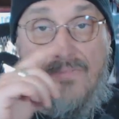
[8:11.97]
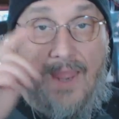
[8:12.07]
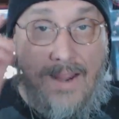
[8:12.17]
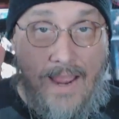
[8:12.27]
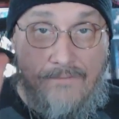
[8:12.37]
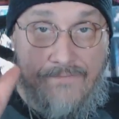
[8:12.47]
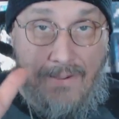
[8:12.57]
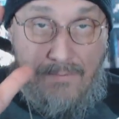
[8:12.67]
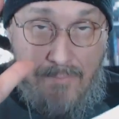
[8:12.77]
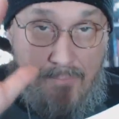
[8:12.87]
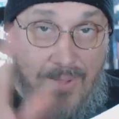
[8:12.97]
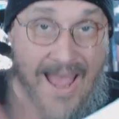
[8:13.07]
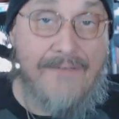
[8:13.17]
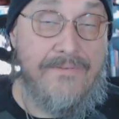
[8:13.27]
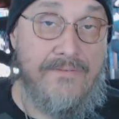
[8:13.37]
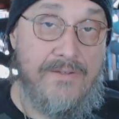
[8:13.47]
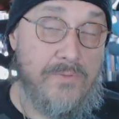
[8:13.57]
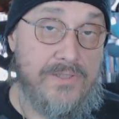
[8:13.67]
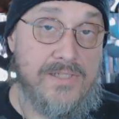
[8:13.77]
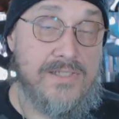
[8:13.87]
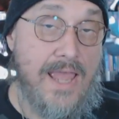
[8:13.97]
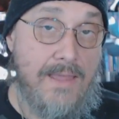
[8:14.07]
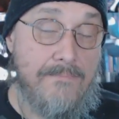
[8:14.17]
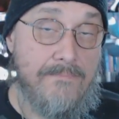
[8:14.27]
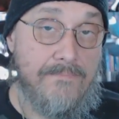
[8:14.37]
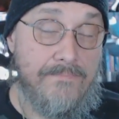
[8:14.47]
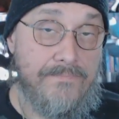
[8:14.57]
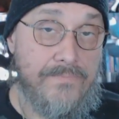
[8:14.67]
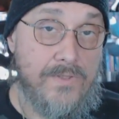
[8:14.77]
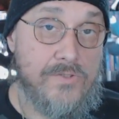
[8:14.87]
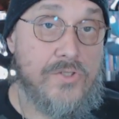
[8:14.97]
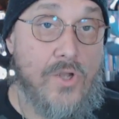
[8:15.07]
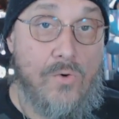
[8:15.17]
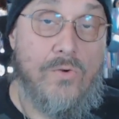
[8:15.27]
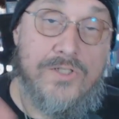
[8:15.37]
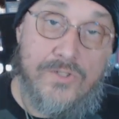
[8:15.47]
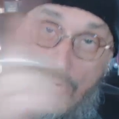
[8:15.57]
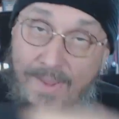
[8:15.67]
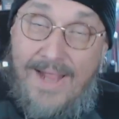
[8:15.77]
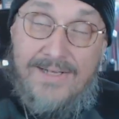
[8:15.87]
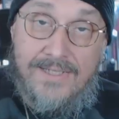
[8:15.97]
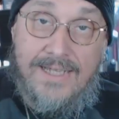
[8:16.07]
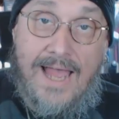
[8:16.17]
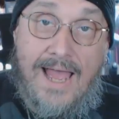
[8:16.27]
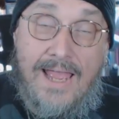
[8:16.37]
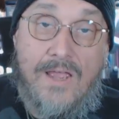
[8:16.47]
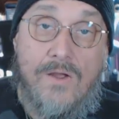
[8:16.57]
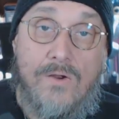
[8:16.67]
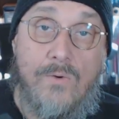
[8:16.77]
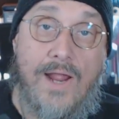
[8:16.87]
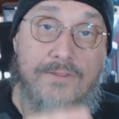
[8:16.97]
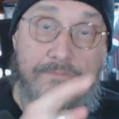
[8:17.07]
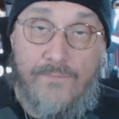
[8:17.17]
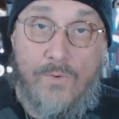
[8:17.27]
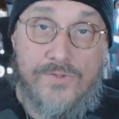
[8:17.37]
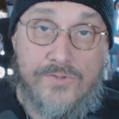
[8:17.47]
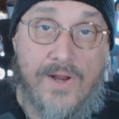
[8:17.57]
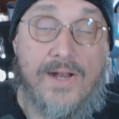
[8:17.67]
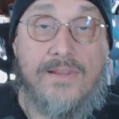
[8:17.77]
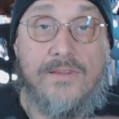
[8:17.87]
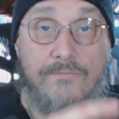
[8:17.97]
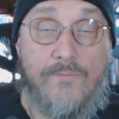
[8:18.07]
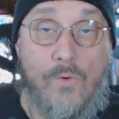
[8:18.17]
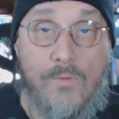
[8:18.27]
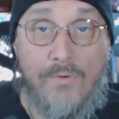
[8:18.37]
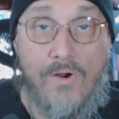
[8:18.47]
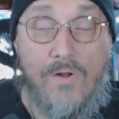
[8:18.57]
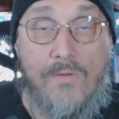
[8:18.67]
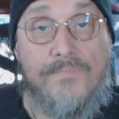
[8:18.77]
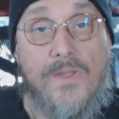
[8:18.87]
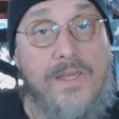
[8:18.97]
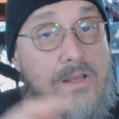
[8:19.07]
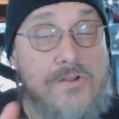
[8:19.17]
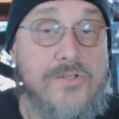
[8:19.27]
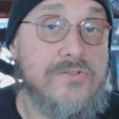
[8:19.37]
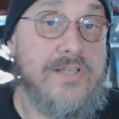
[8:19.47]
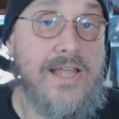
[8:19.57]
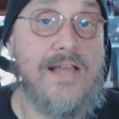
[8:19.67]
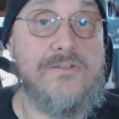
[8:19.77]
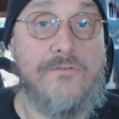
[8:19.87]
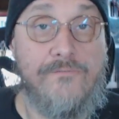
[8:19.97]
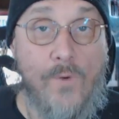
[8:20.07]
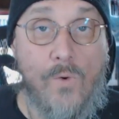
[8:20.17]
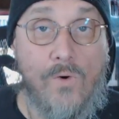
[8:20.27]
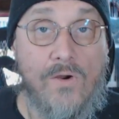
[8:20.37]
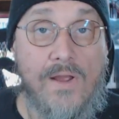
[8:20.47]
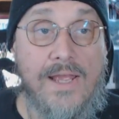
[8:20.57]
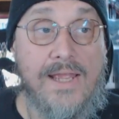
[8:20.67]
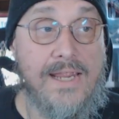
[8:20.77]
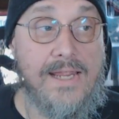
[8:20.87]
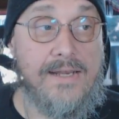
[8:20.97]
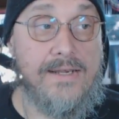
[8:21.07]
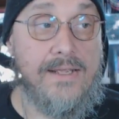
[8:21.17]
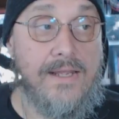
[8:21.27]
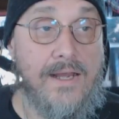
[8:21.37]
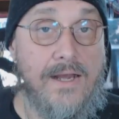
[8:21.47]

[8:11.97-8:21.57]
that I found baffling with this game. So let's go back to the guy who had the 4 strength and the 4 brawl. He also, say, has a 4 in